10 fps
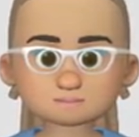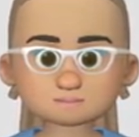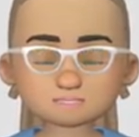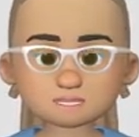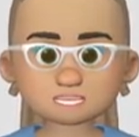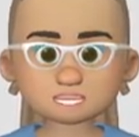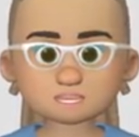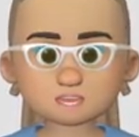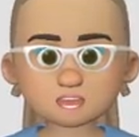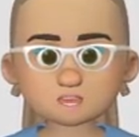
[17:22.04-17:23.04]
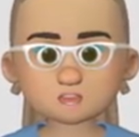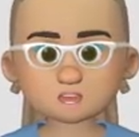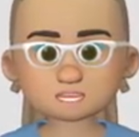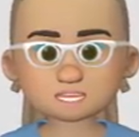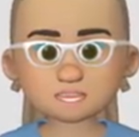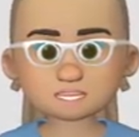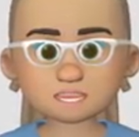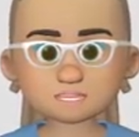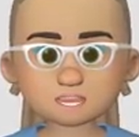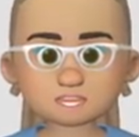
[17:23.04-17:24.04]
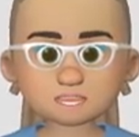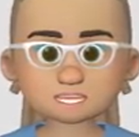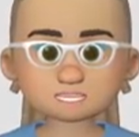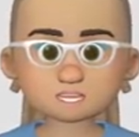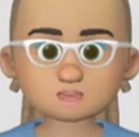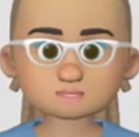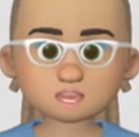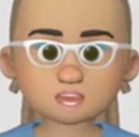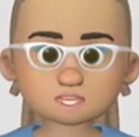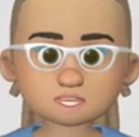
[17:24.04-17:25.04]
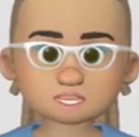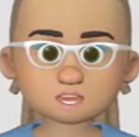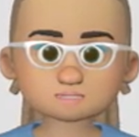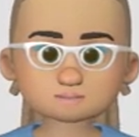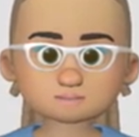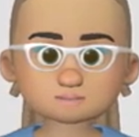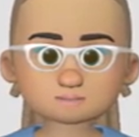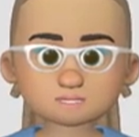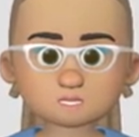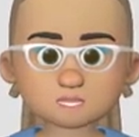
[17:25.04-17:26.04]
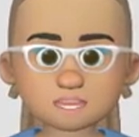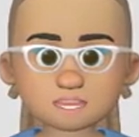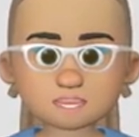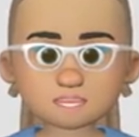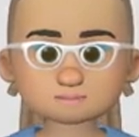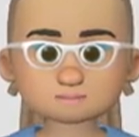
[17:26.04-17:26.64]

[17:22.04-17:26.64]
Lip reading: and then the carbohydrate where mannitol comes from will be